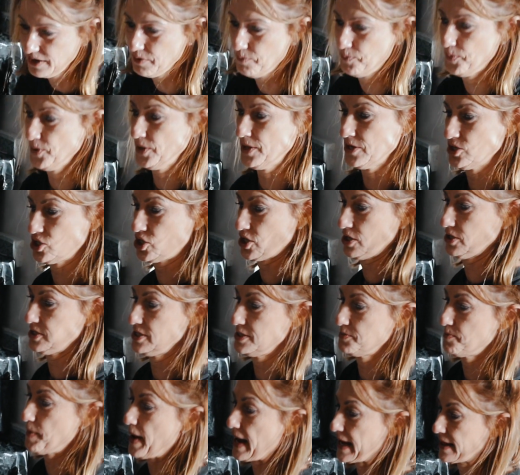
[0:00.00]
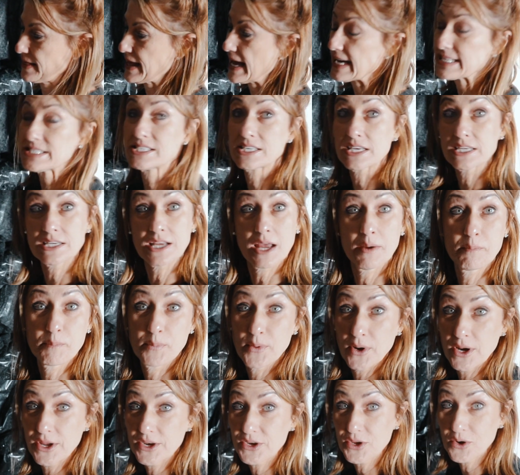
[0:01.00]
Put the shoulders back. That's it. And
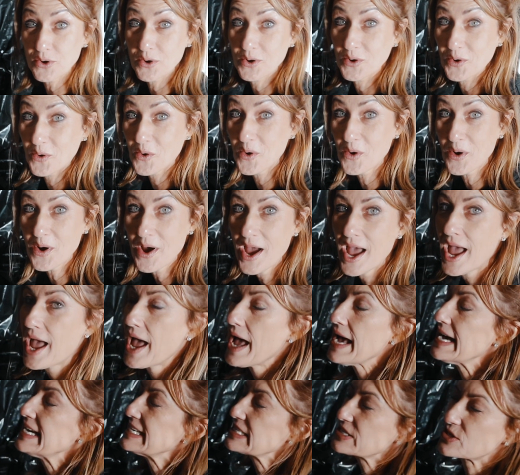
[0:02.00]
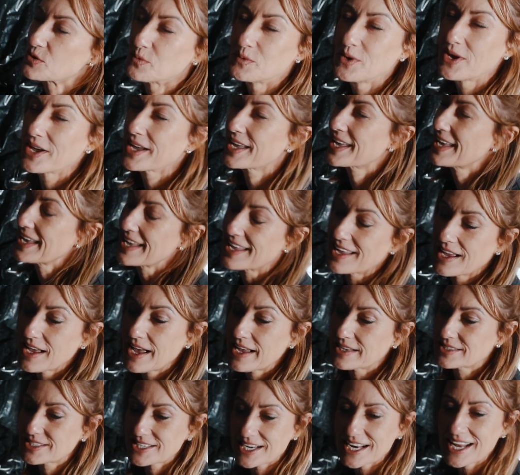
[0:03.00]
pull in your core. Yes. It's working,
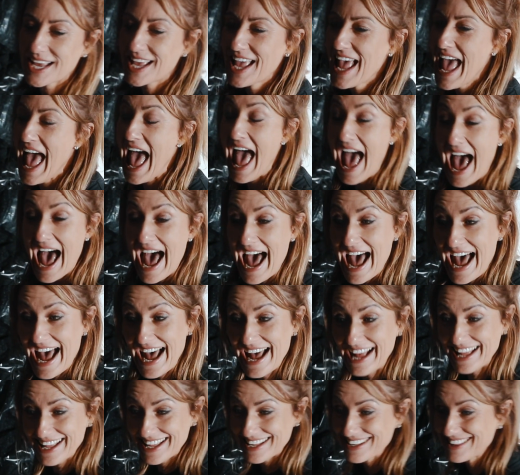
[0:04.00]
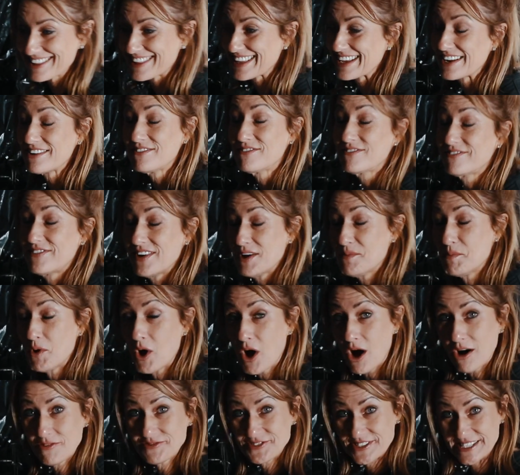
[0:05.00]
actually. And then Wim
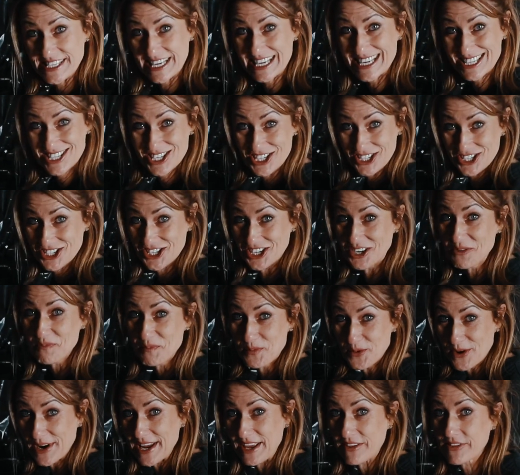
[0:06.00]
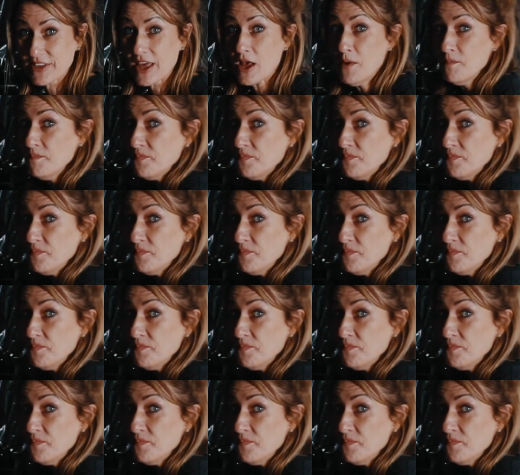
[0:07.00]
Hof says you should breathe.